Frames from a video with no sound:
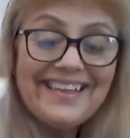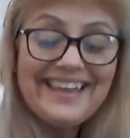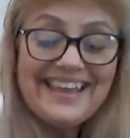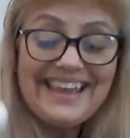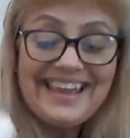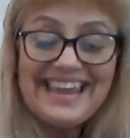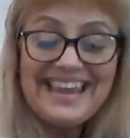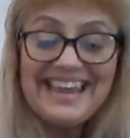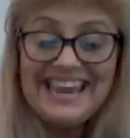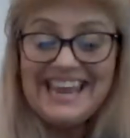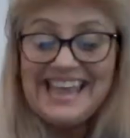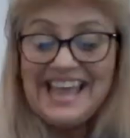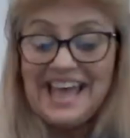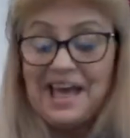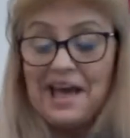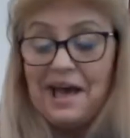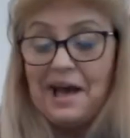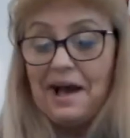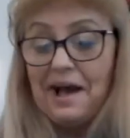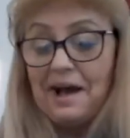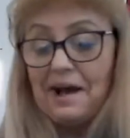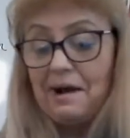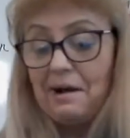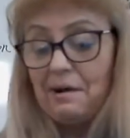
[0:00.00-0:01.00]
Okay?
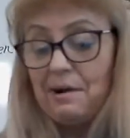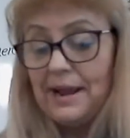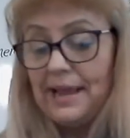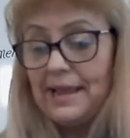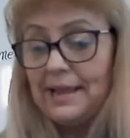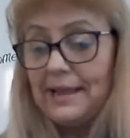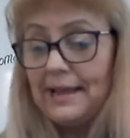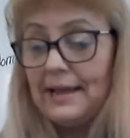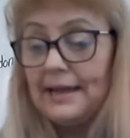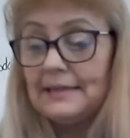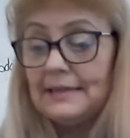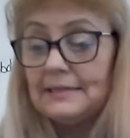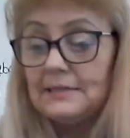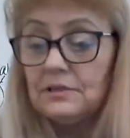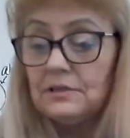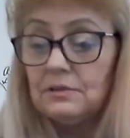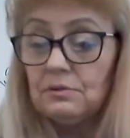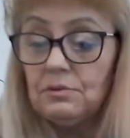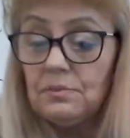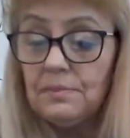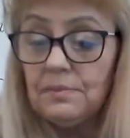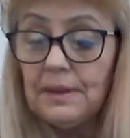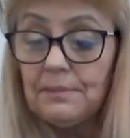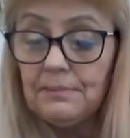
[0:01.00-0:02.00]
All right, guys. So
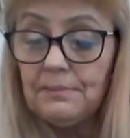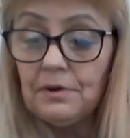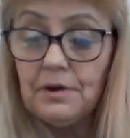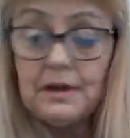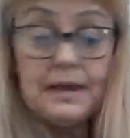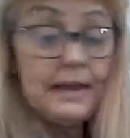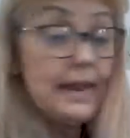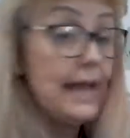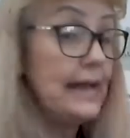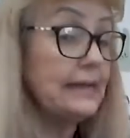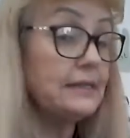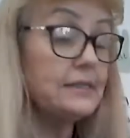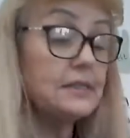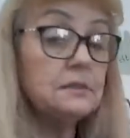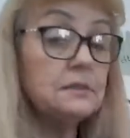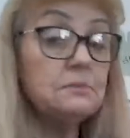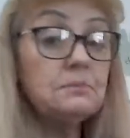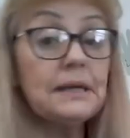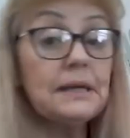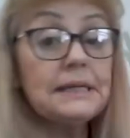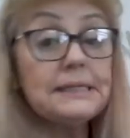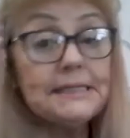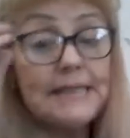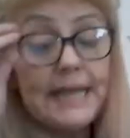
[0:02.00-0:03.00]
remember, next
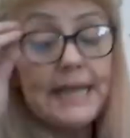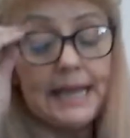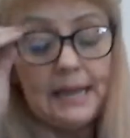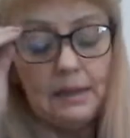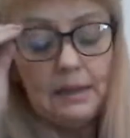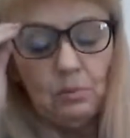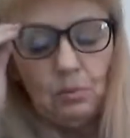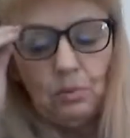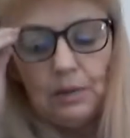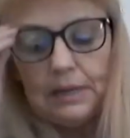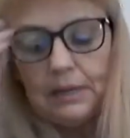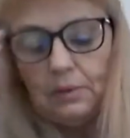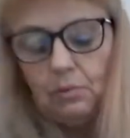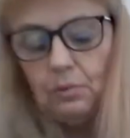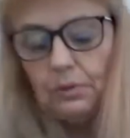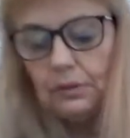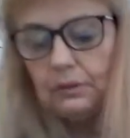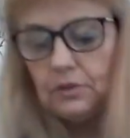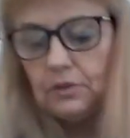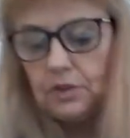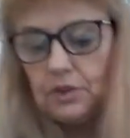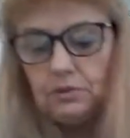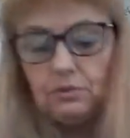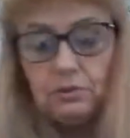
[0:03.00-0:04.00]
Monday we
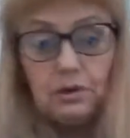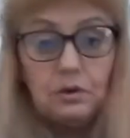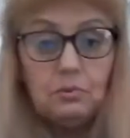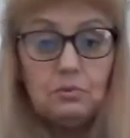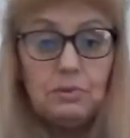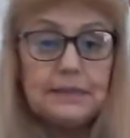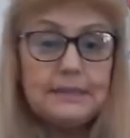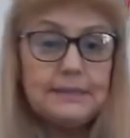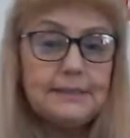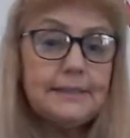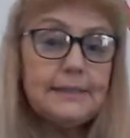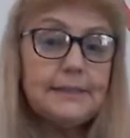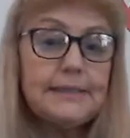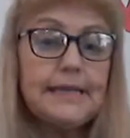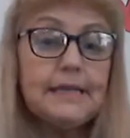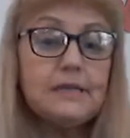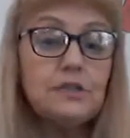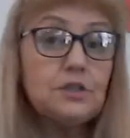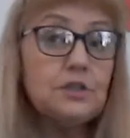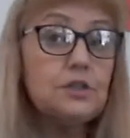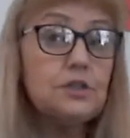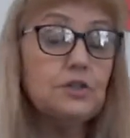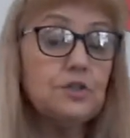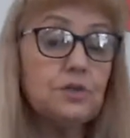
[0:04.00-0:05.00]
will do our
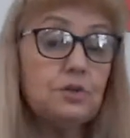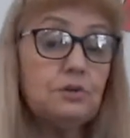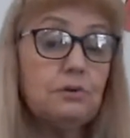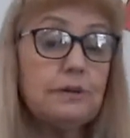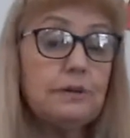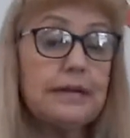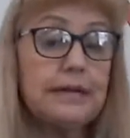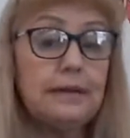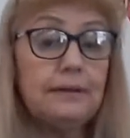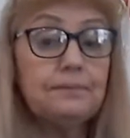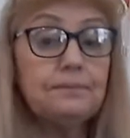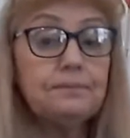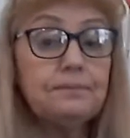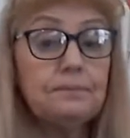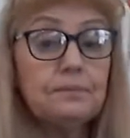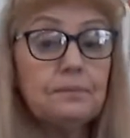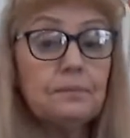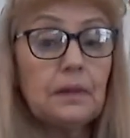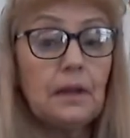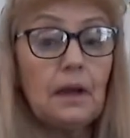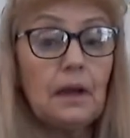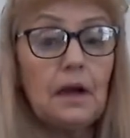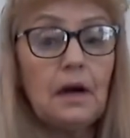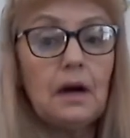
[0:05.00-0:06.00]
recitation during
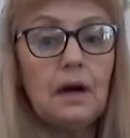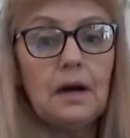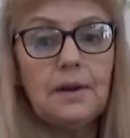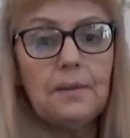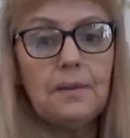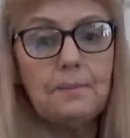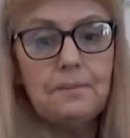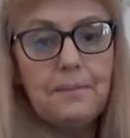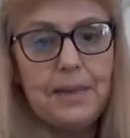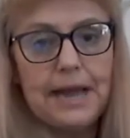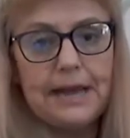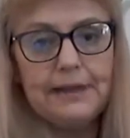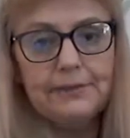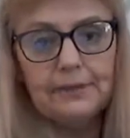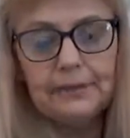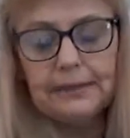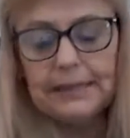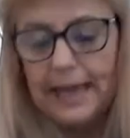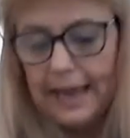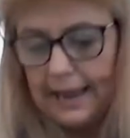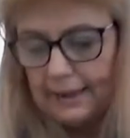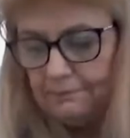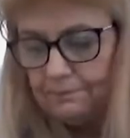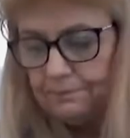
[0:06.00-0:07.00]
uh, Math
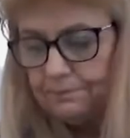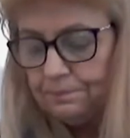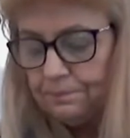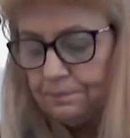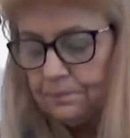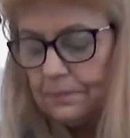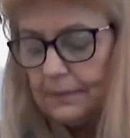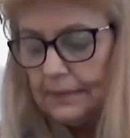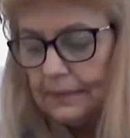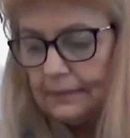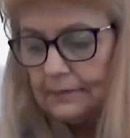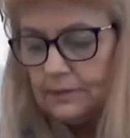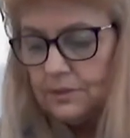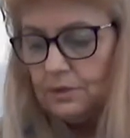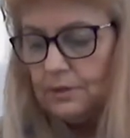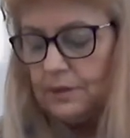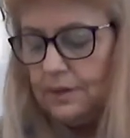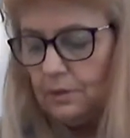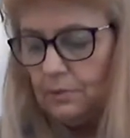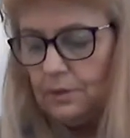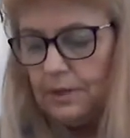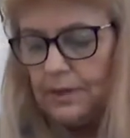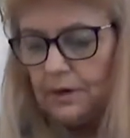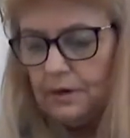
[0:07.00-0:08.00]
Life. So
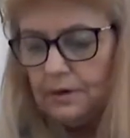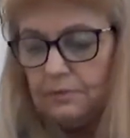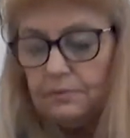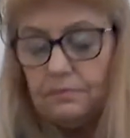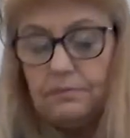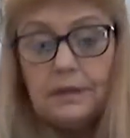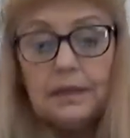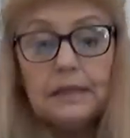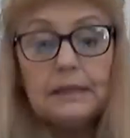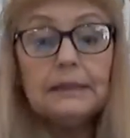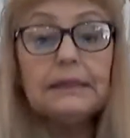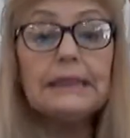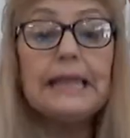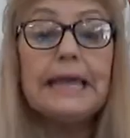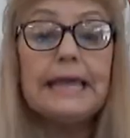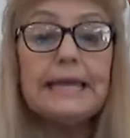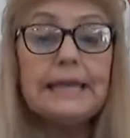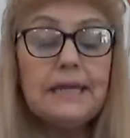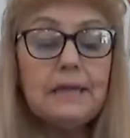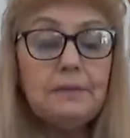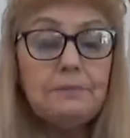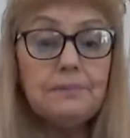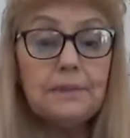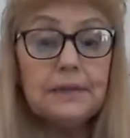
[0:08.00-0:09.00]
here we go
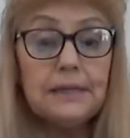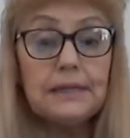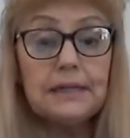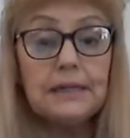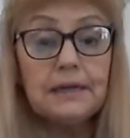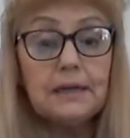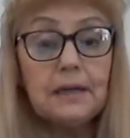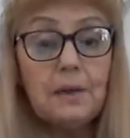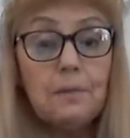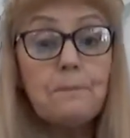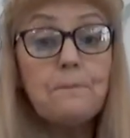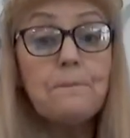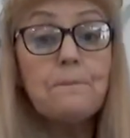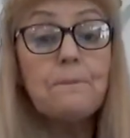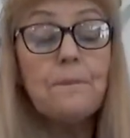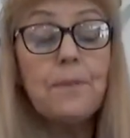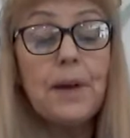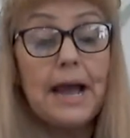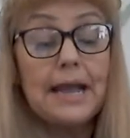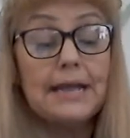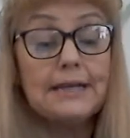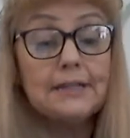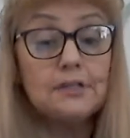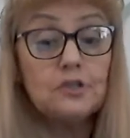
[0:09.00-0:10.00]
Ladybug
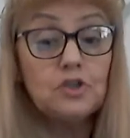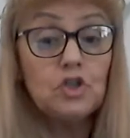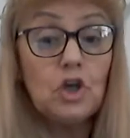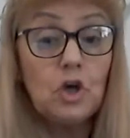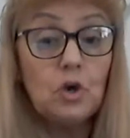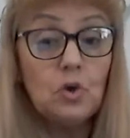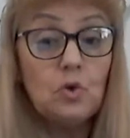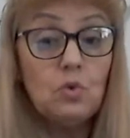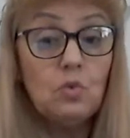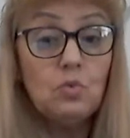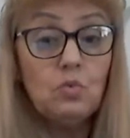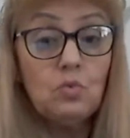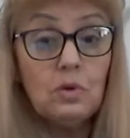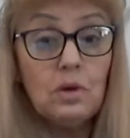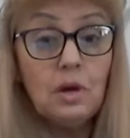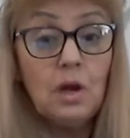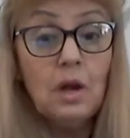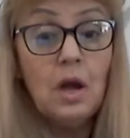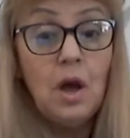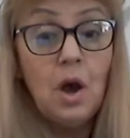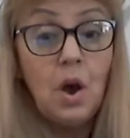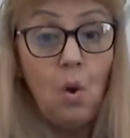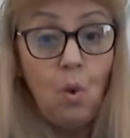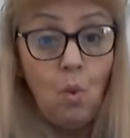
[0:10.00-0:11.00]
by Joan
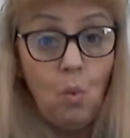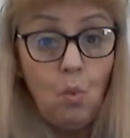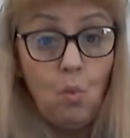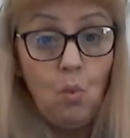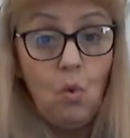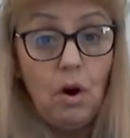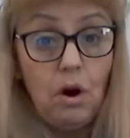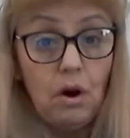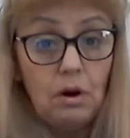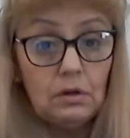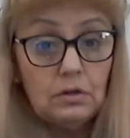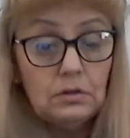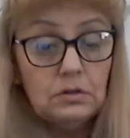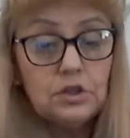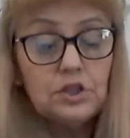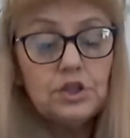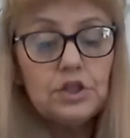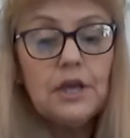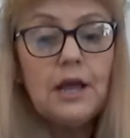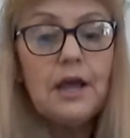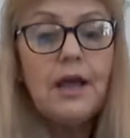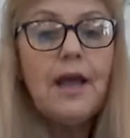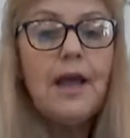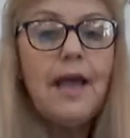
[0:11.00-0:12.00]

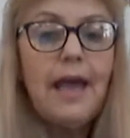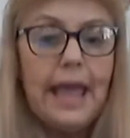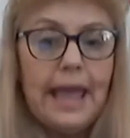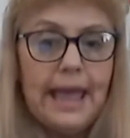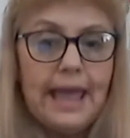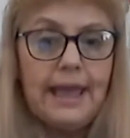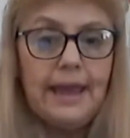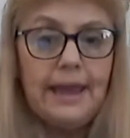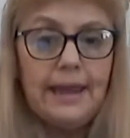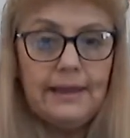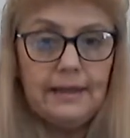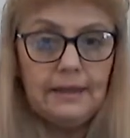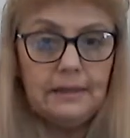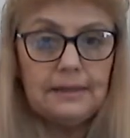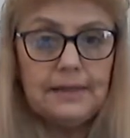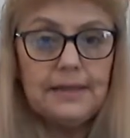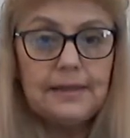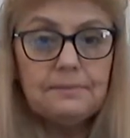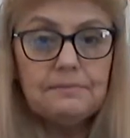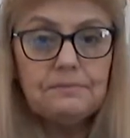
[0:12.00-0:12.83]
Walsh Anglund.